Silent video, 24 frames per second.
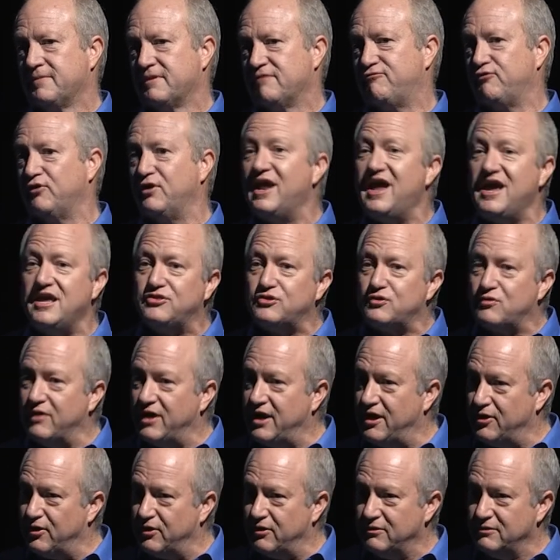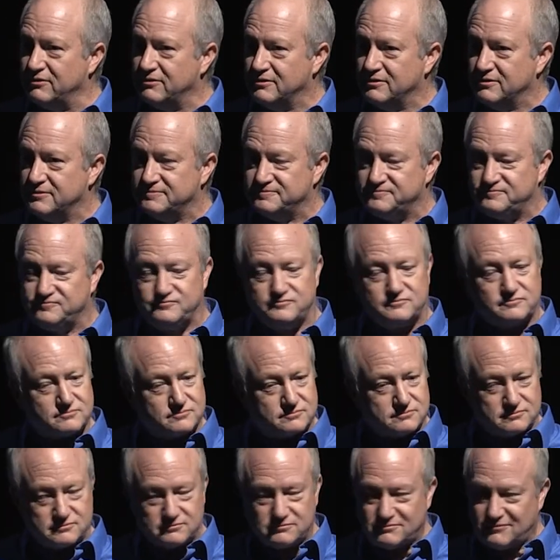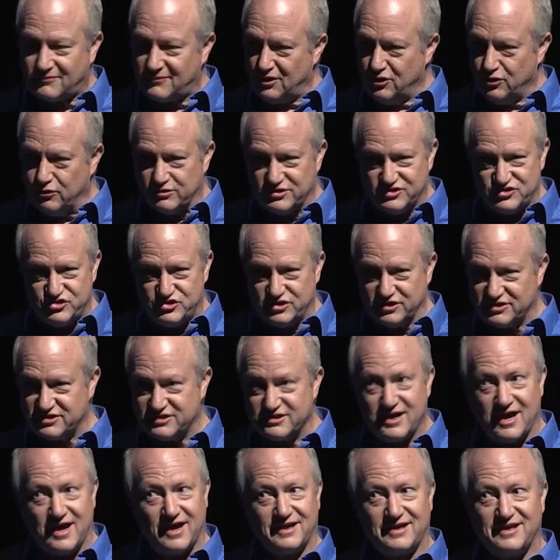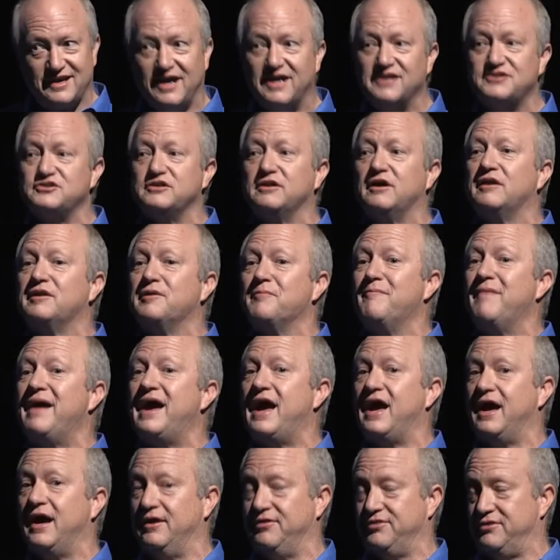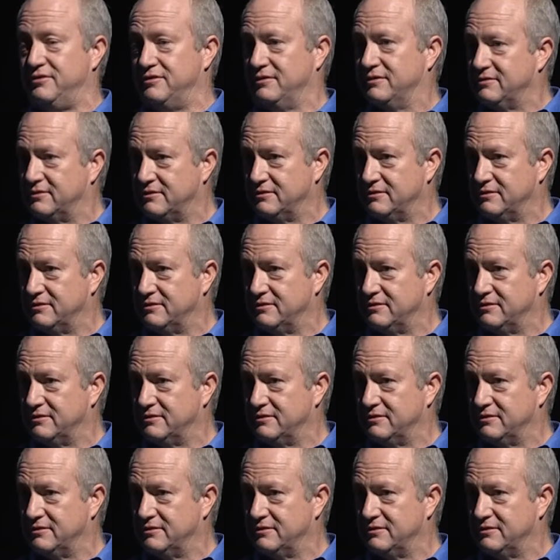For an eighth grader who is just not catching on to math?